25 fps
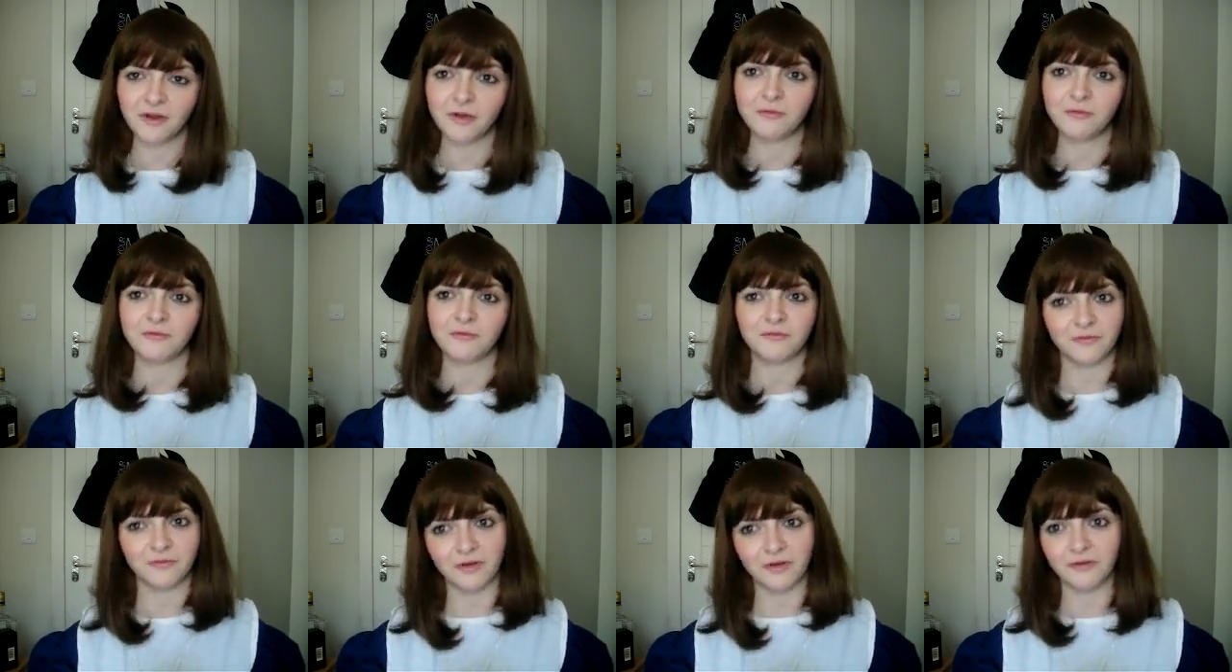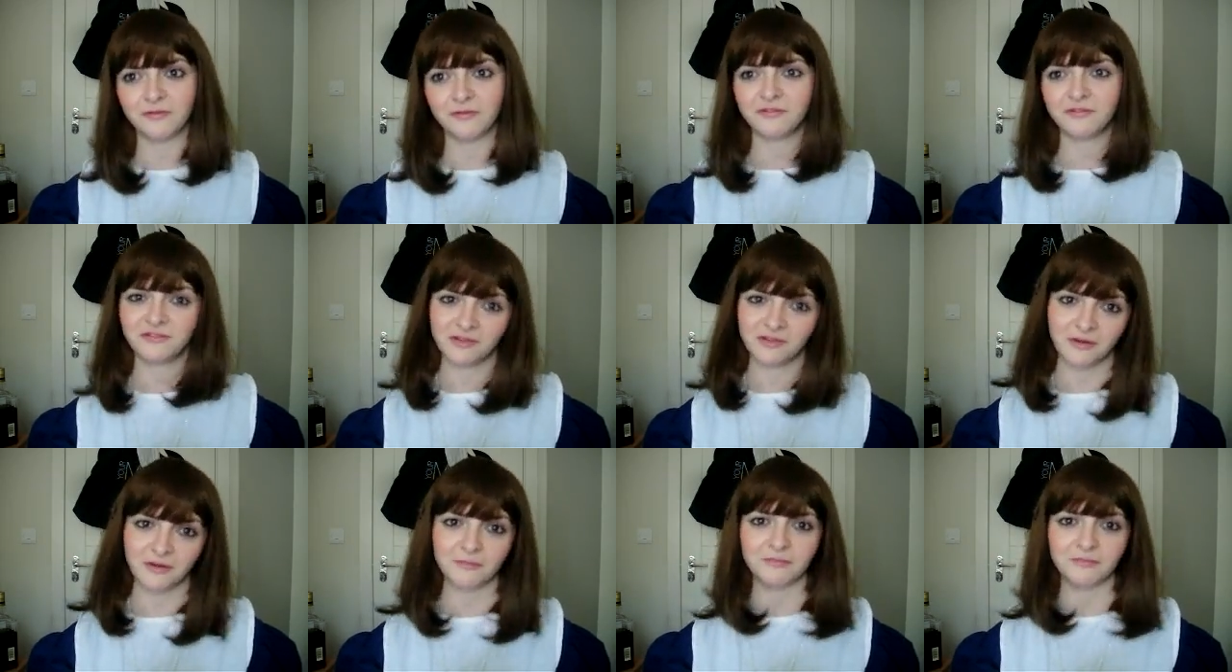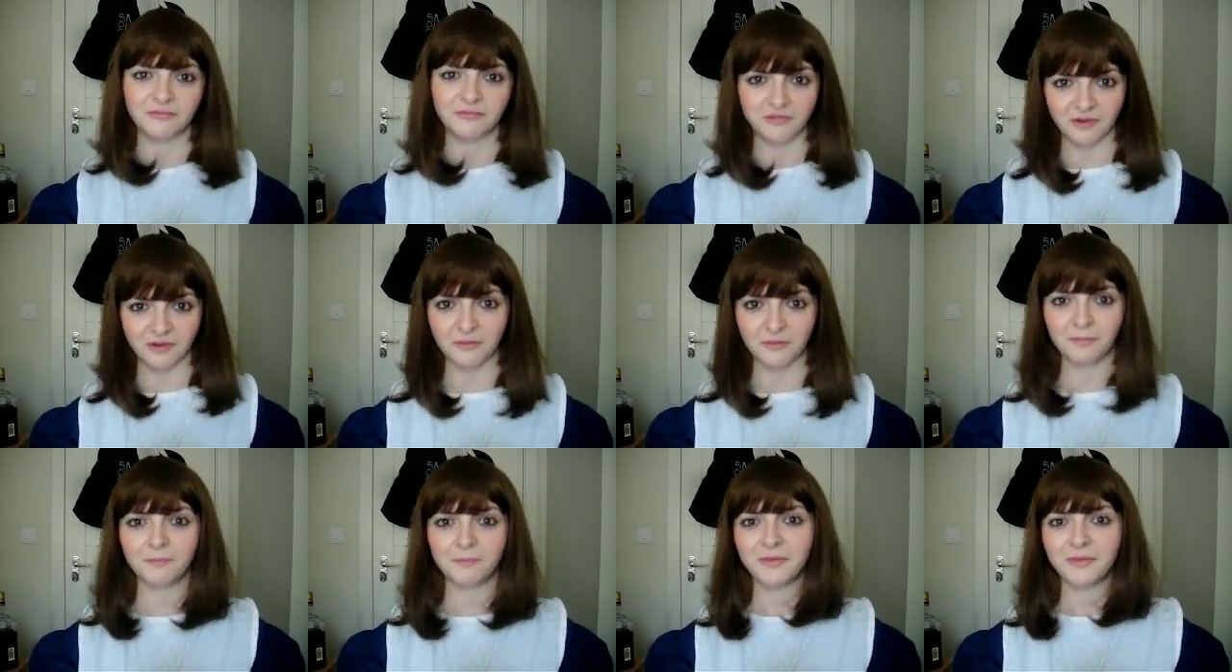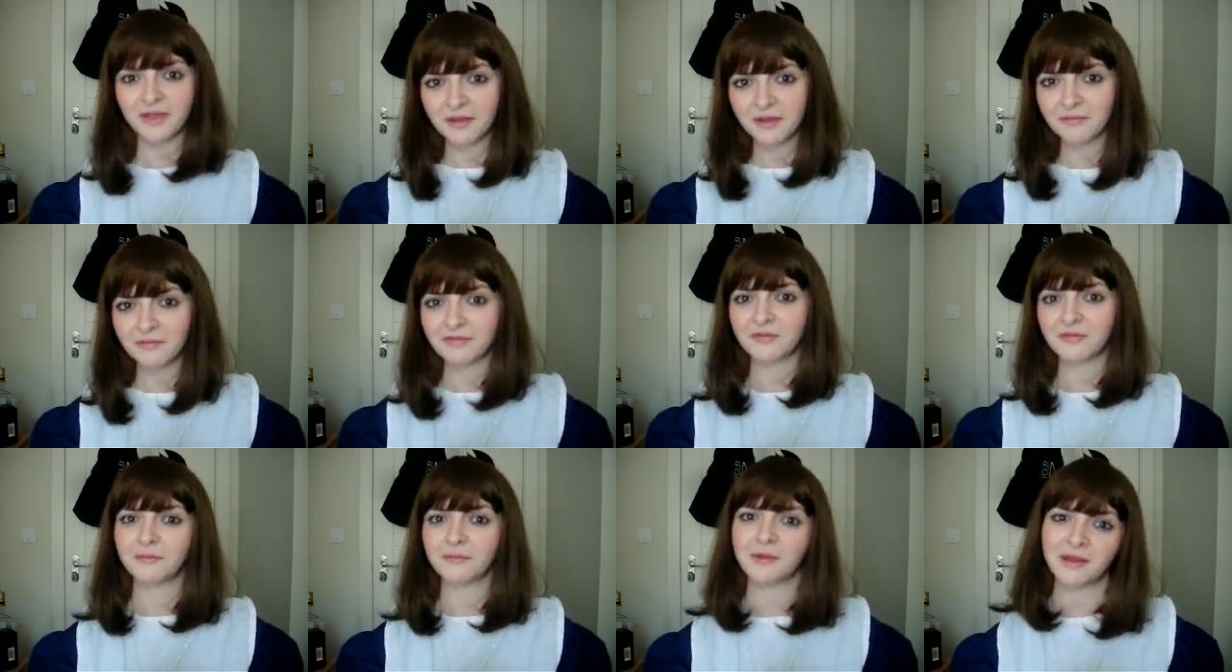float, float, jump, jump,
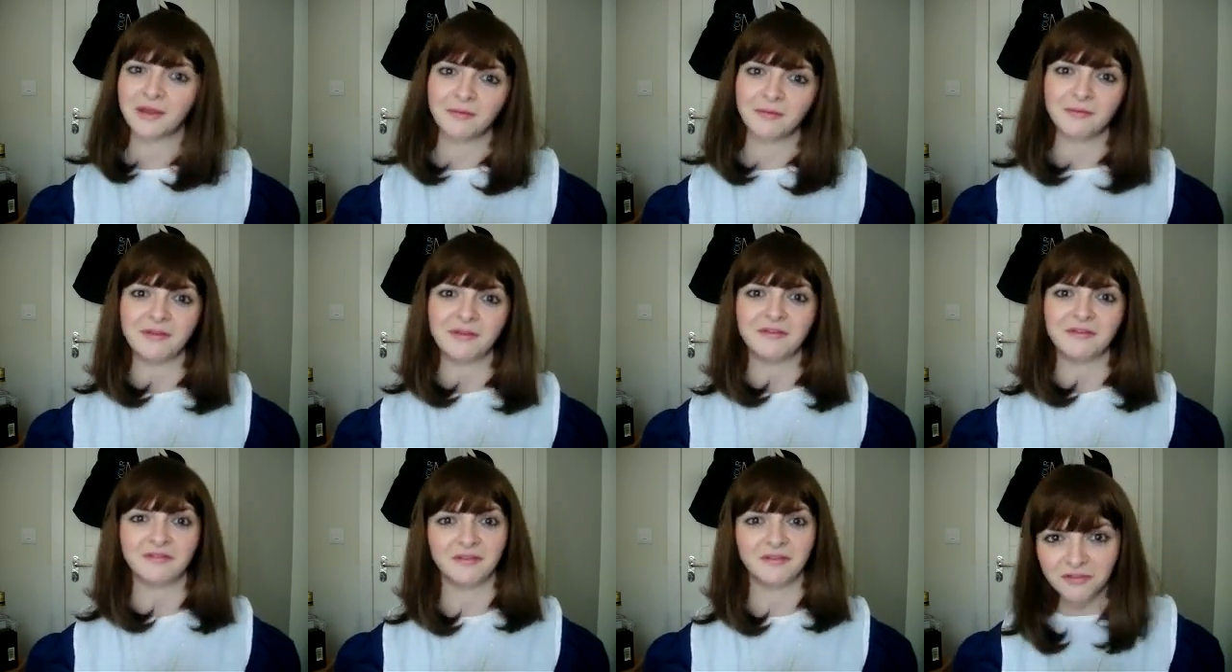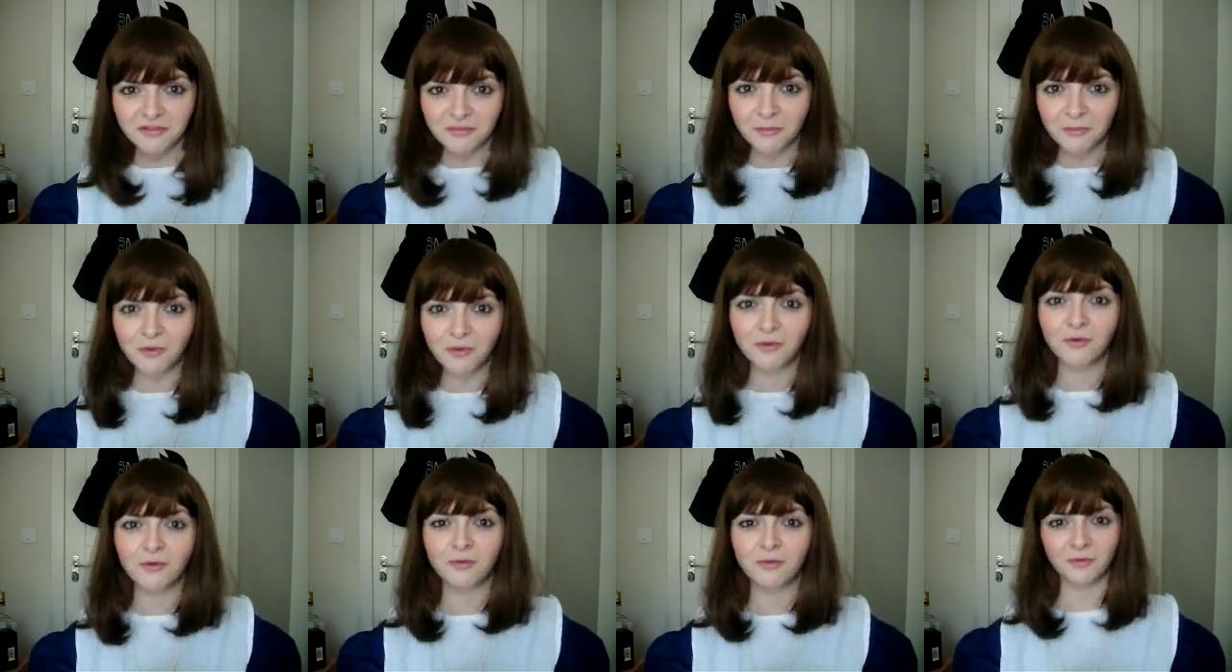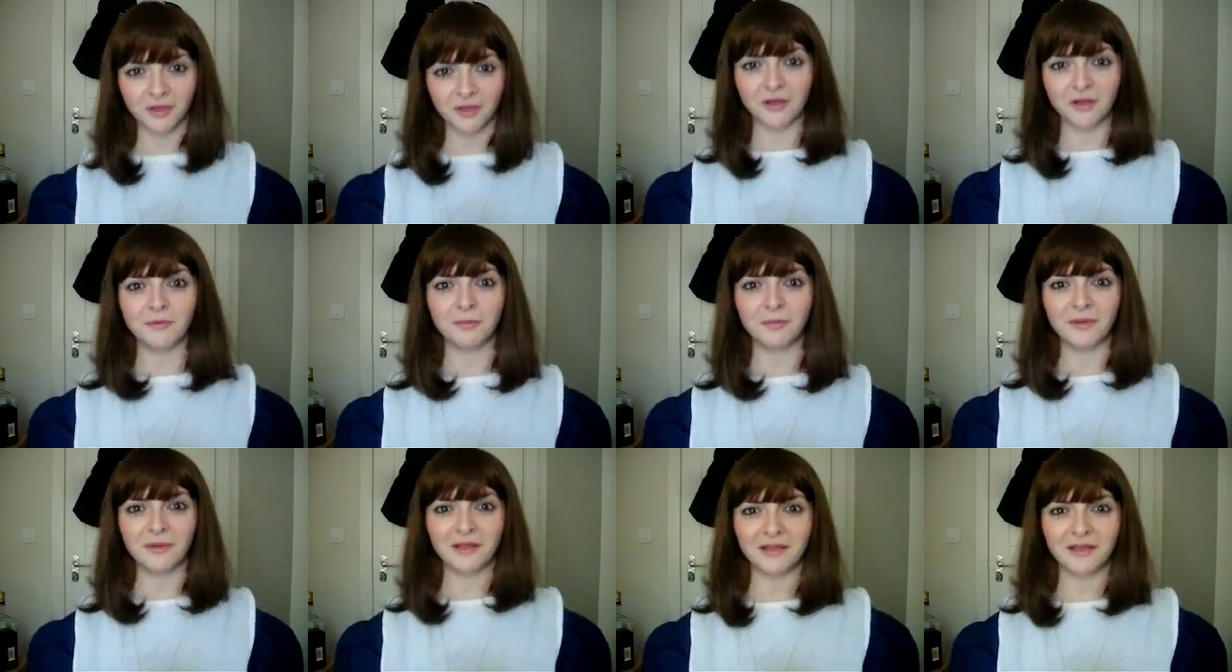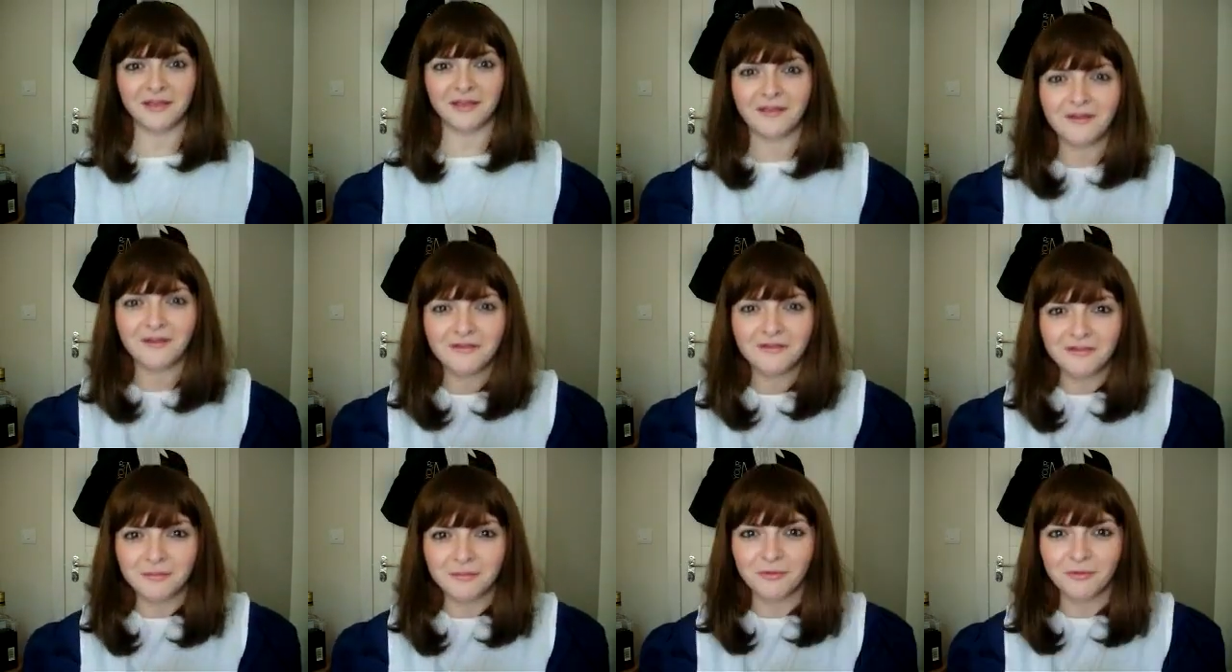beat up some enemies, go small, go
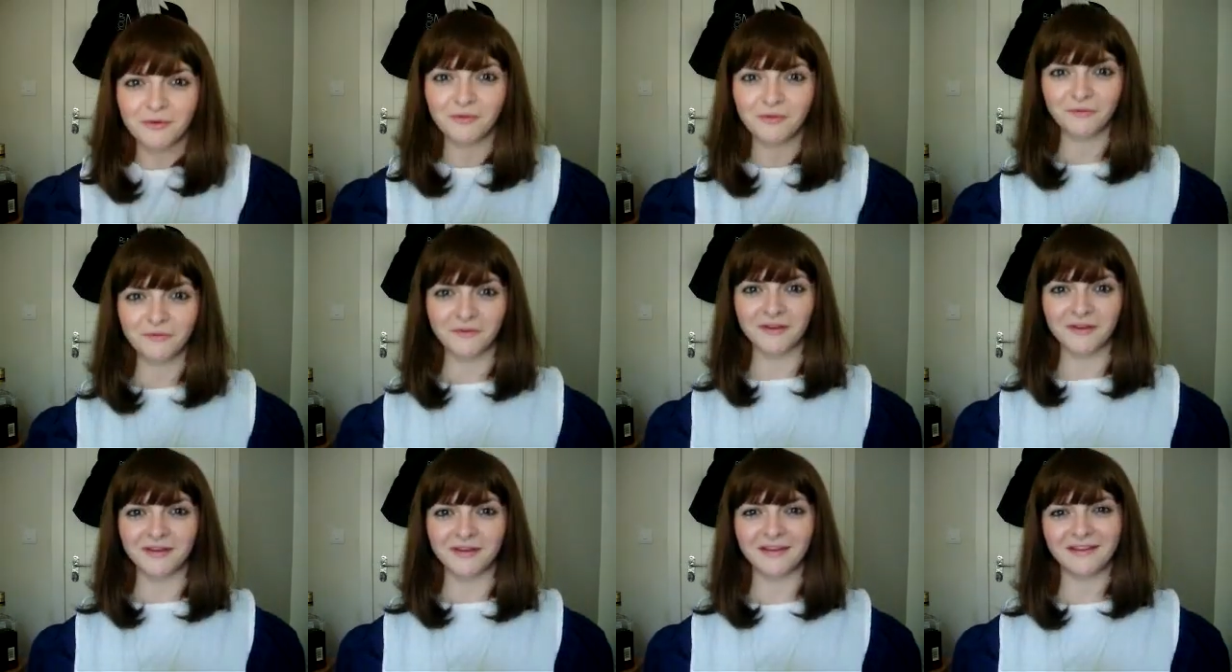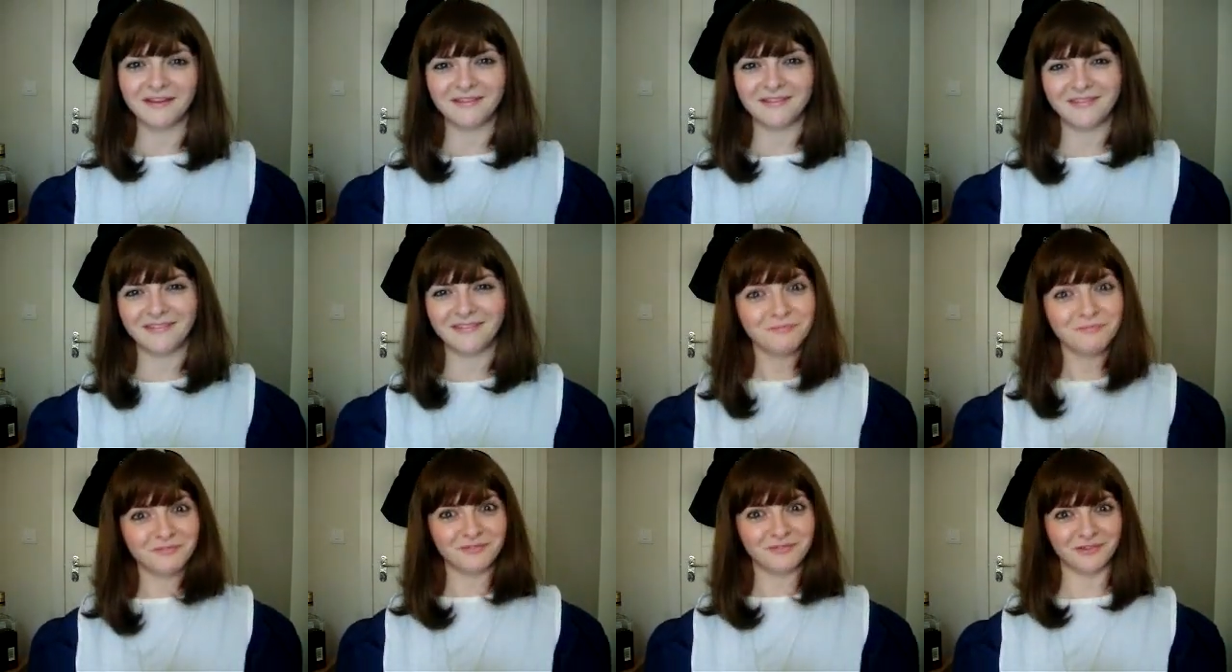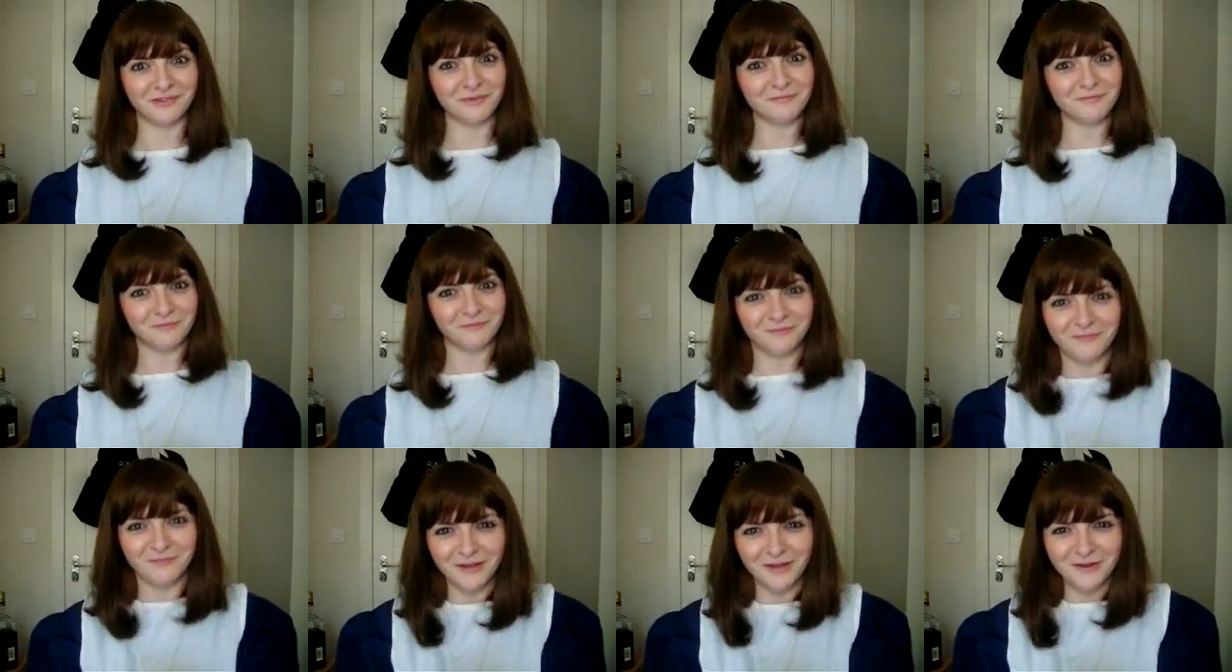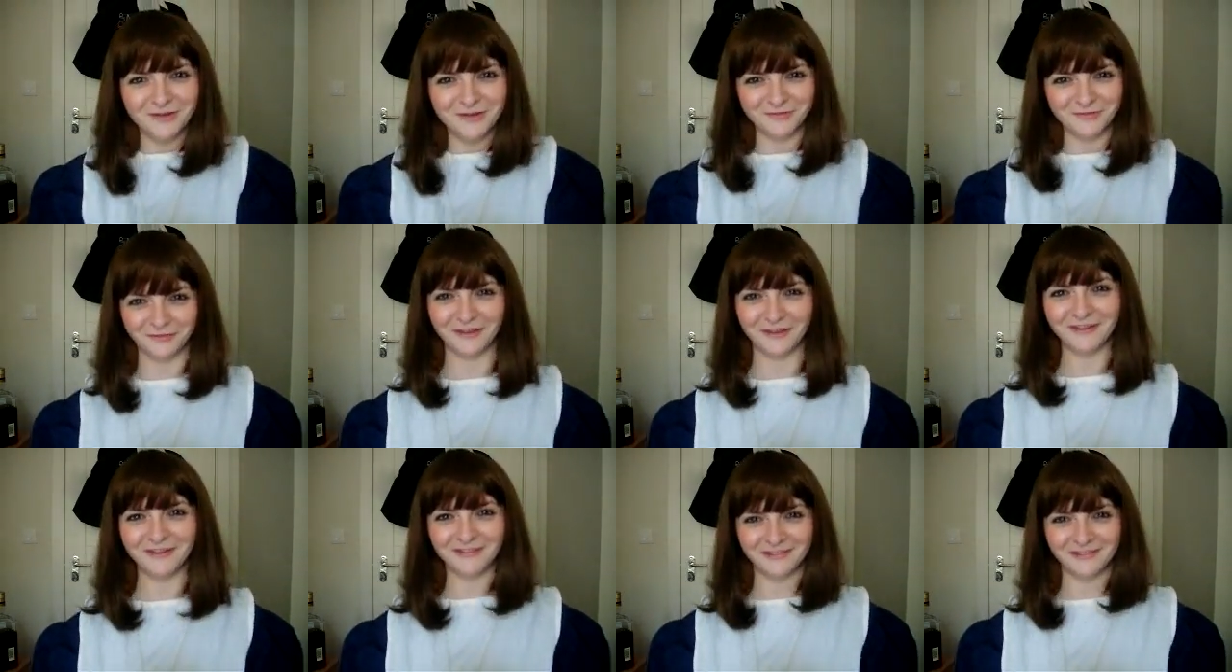big, go small, find this, jump, jump, float,